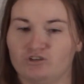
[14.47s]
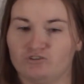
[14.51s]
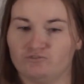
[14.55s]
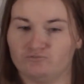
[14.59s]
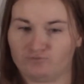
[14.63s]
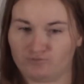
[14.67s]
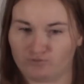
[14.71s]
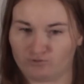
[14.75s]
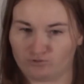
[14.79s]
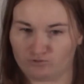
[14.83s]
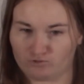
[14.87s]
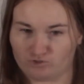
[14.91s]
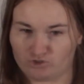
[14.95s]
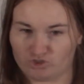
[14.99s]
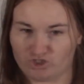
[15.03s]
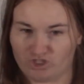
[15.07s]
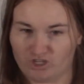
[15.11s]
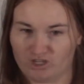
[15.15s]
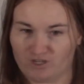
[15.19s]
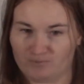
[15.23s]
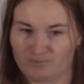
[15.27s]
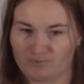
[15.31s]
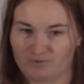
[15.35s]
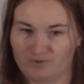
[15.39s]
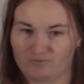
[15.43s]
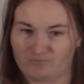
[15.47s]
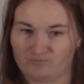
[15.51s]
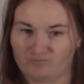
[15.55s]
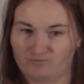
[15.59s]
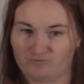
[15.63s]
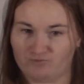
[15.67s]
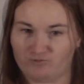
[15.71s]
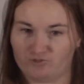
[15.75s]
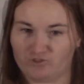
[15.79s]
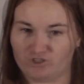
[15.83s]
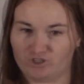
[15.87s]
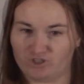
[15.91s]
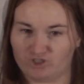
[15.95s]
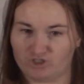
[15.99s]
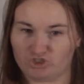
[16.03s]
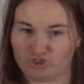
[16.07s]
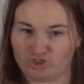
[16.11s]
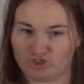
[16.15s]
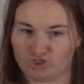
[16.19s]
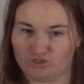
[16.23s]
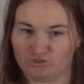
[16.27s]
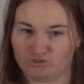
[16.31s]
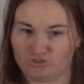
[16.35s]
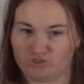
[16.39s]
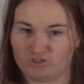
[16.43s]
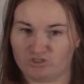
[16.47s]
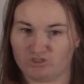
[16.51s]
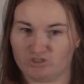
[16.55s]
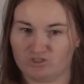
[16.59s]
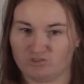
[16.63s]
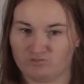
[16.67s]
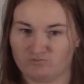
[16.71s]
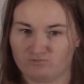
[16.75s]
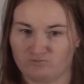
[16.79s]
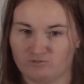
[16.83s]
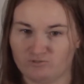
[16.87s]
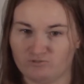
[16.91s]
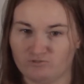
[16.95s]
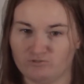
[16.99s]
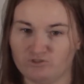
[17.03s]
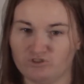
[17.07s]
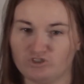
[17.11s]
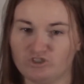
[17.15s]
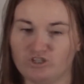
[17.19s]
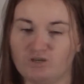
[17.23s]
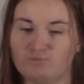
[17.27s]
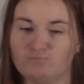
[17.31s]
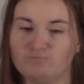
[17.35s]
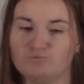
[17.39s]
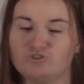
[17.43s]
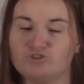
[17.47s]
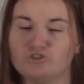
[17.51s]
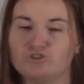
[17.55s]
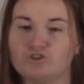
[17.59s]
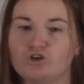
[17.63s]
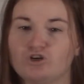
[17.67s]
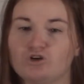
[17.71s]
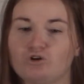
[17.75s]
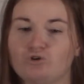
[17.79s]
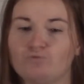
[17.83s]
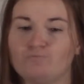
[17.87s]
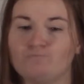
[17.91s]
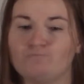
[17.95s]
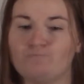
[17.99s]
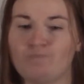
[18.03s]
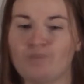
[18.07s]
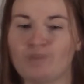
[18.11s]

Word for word: Photoshop for this year's Photoshop. So,